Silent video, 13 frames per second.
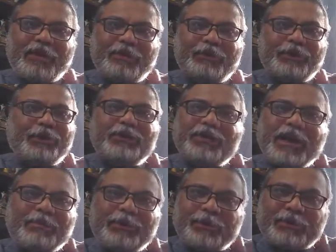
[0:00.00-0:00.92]
Without
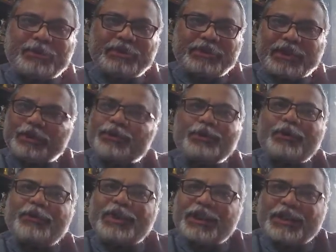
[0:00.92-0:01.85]
rapport, there is
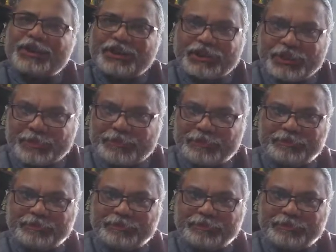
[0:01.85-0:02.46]
no relationship.